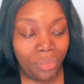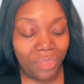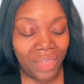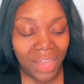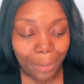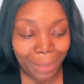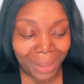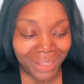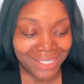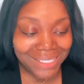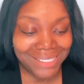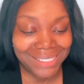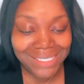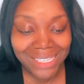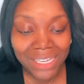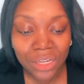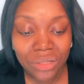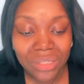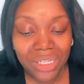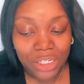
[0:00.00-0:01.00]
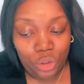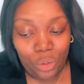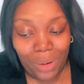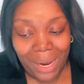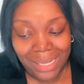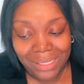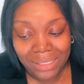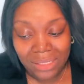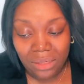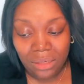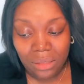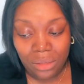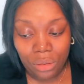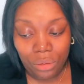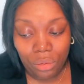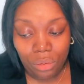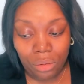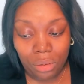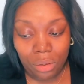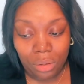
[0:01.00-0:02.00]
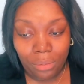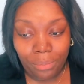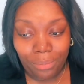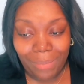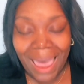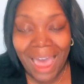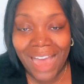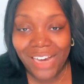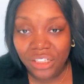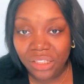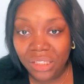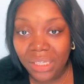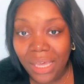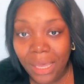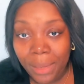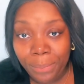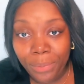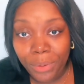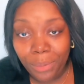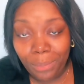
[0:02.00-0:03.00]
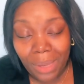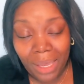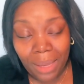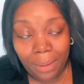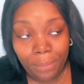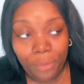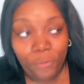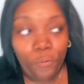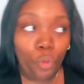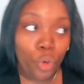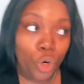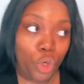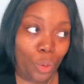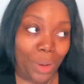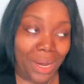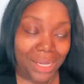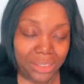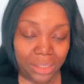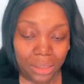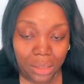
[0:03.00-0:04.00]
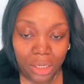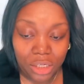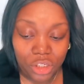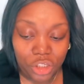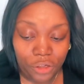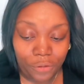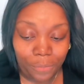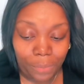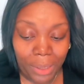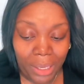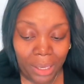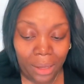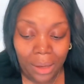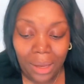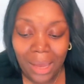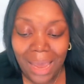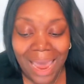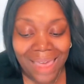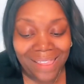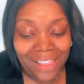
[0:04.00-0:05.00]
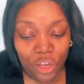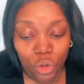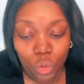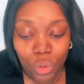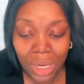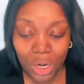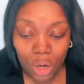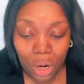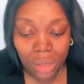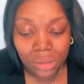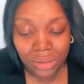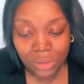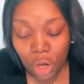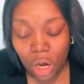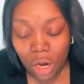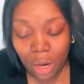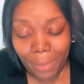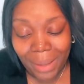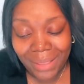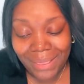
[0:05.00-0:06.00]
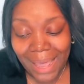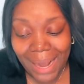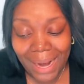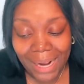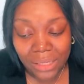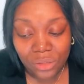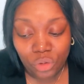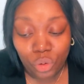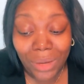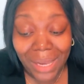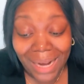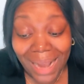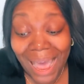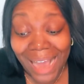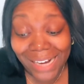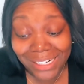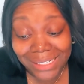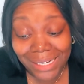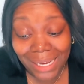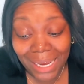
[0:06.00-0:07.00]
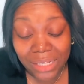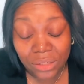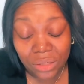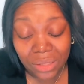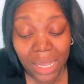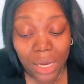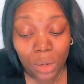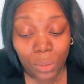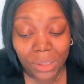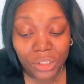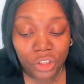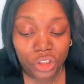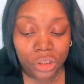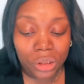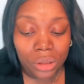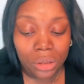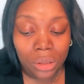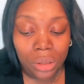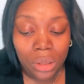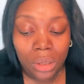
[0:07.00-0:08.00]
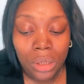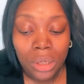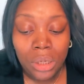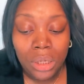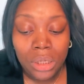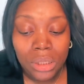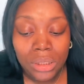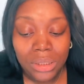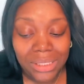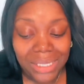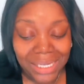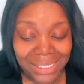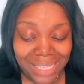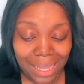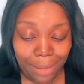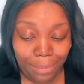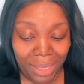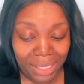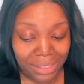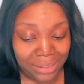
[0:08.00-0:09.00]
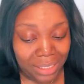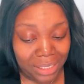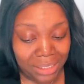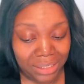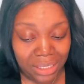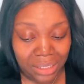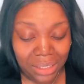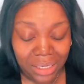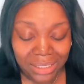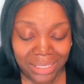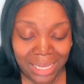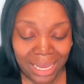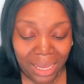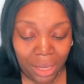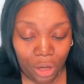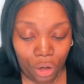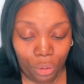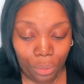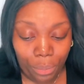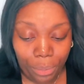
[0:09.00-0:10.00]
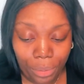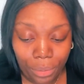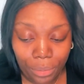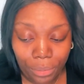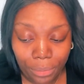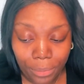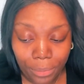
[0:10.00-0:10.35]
think about the skills that you had to actually implement before you got to the achievement. And then you can talk about that, and you can actually answer that question. Does that make sense, and does that help?